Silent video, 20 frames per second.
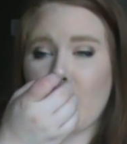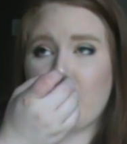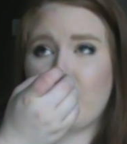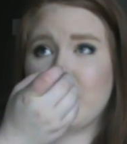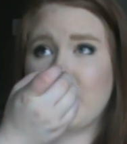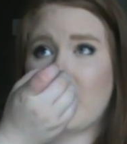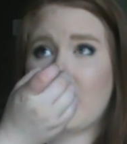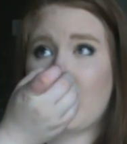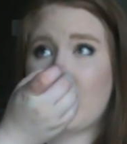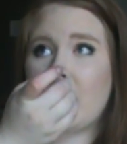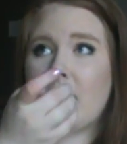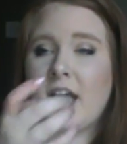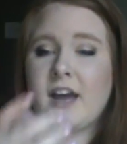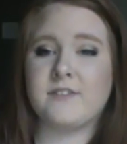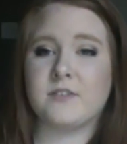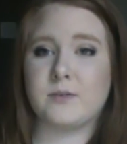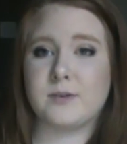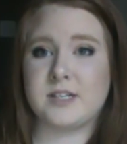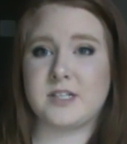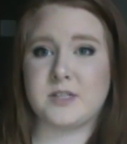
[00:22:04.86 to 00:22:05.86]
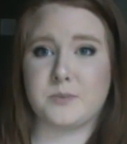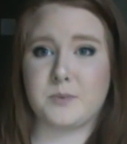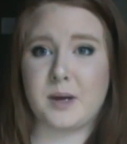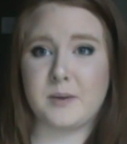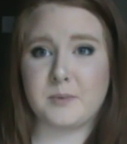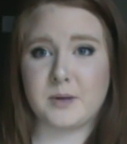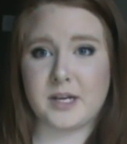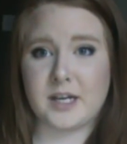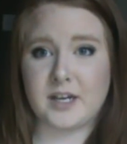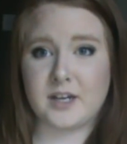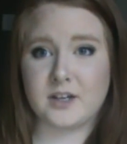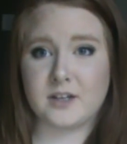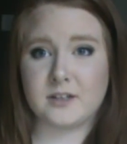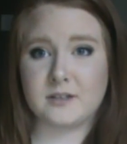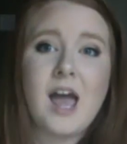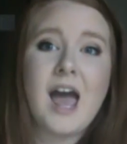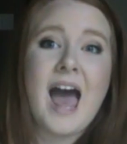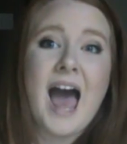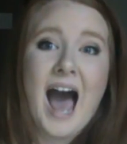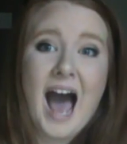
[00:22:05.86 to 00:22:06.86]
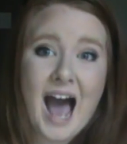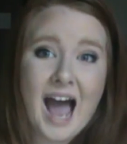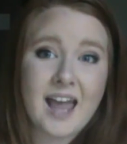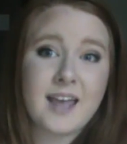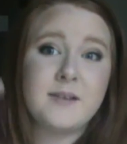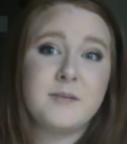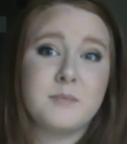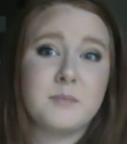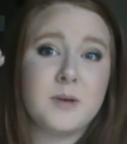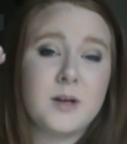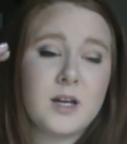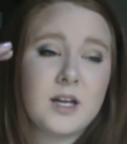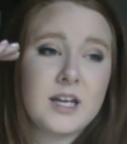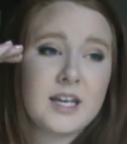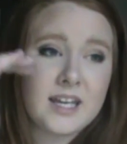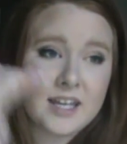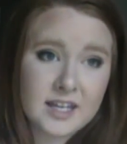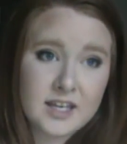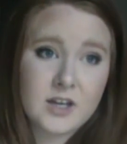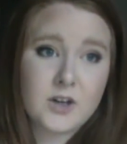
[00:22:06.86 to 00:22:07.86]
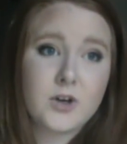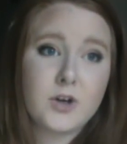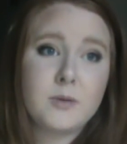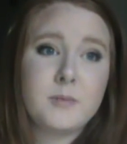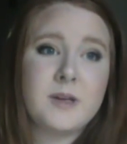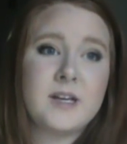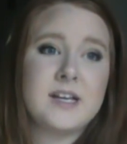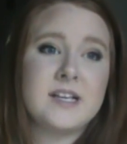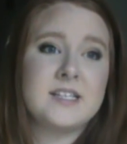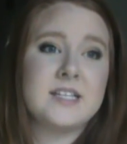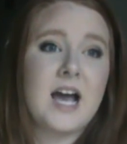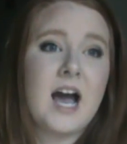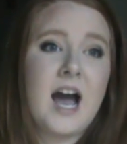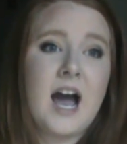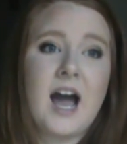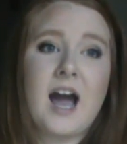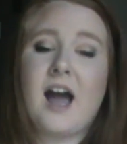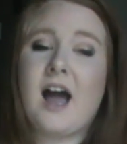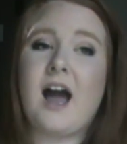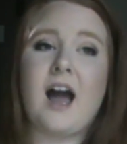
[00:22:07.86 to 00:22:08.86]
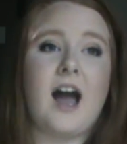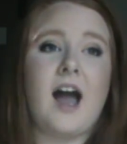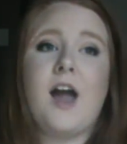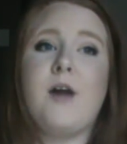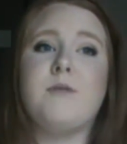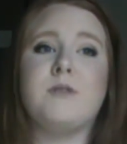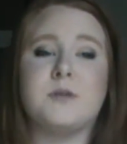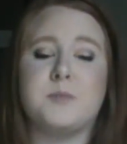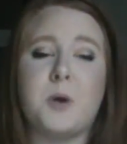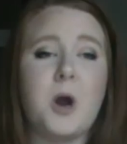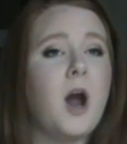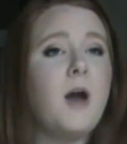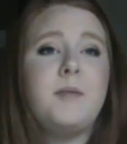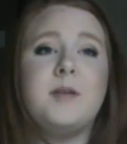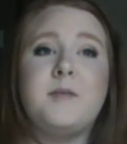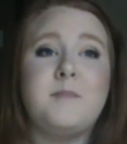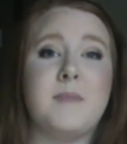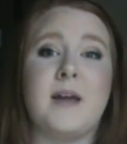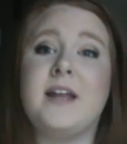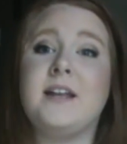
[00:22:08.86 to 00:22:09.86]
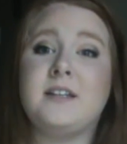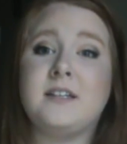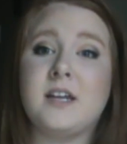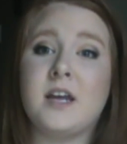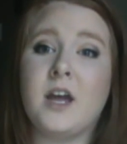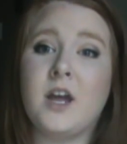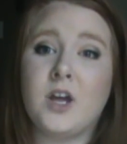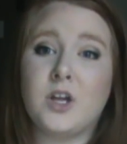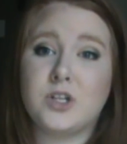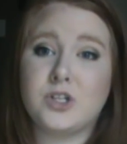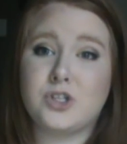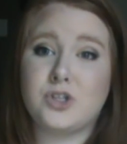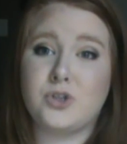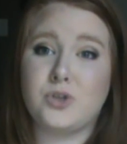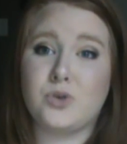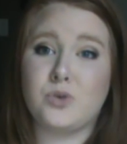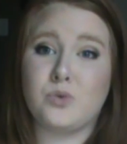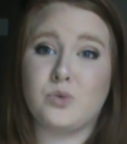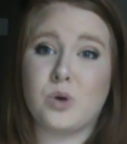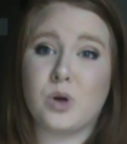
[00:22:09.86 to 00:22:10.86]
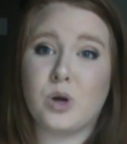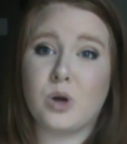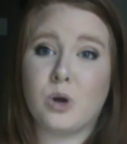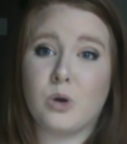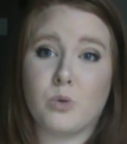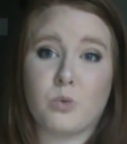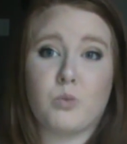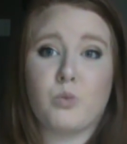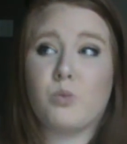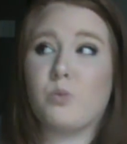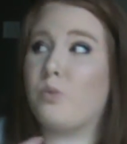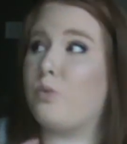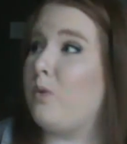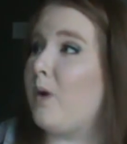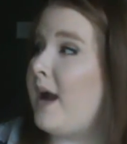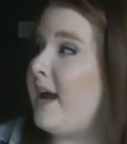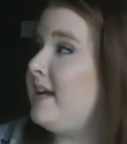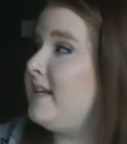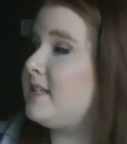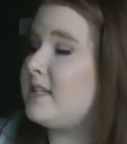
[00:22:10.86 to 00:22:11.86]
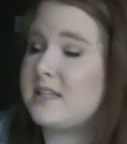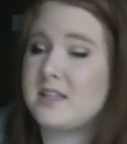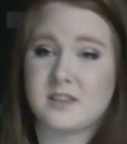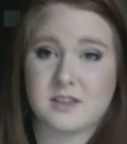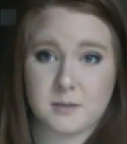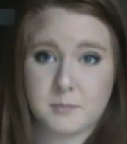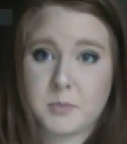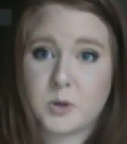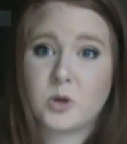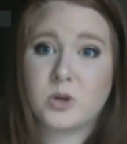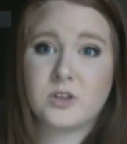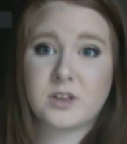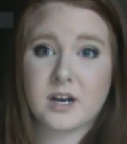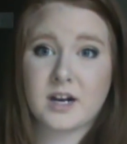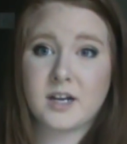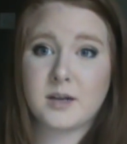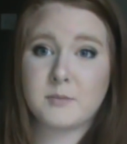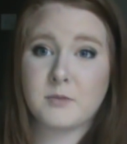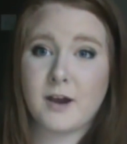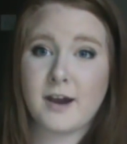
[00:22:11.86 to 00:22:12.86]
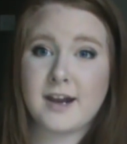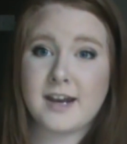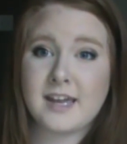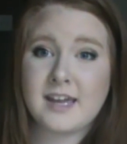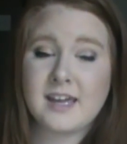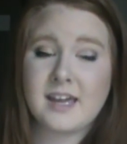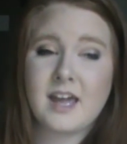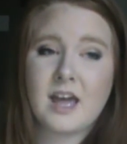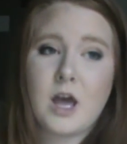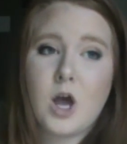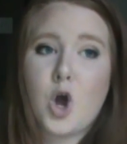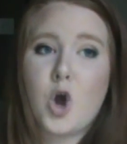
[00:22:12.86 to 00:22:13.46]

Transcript: we all have a reason why we're here. I am here because I was probably meant to write the book that I am writing,